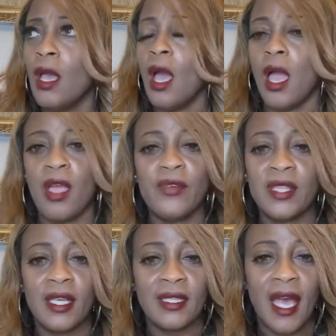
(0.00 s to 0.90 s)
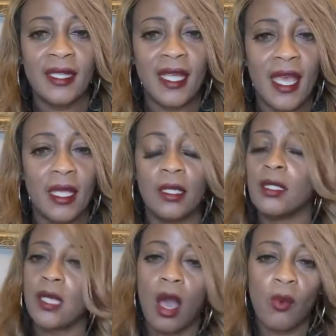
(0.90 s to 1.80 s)
everything like that. And it's
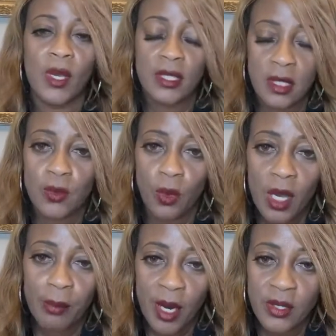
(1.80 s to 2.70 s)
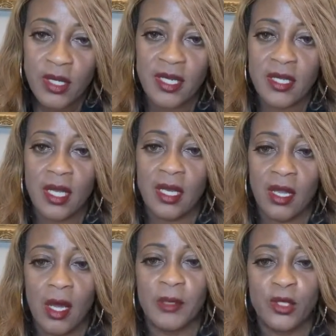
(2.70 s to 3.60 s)
always this one person that's going to
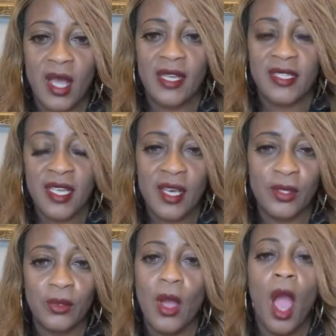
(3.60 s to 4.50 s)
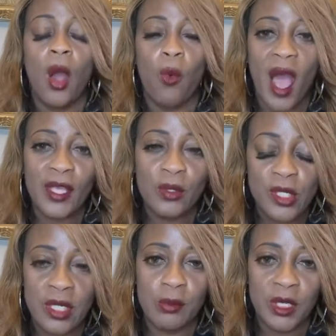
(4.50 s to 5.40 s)
come and try to tell you why you
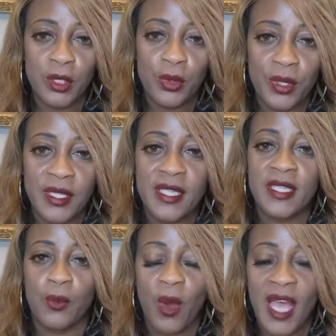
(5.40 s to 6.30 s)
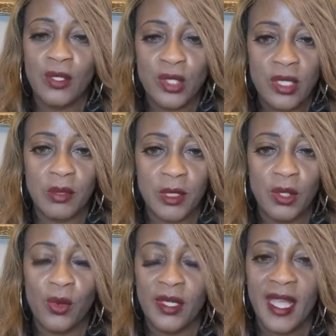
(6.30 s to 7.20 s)
shouldn't be doing this and why you shouldn't be
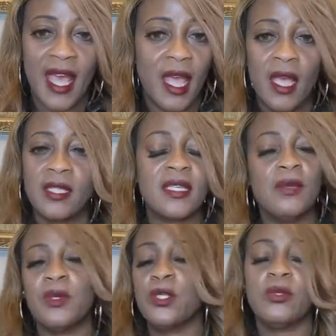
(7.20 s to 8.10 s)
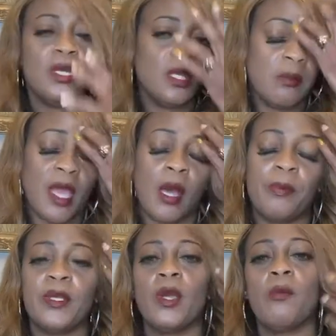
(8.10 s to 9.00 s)
doing that. See, what you need to make up in
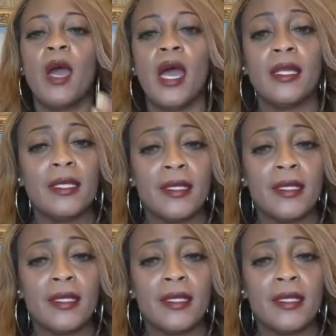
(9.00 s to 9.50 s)
your mind is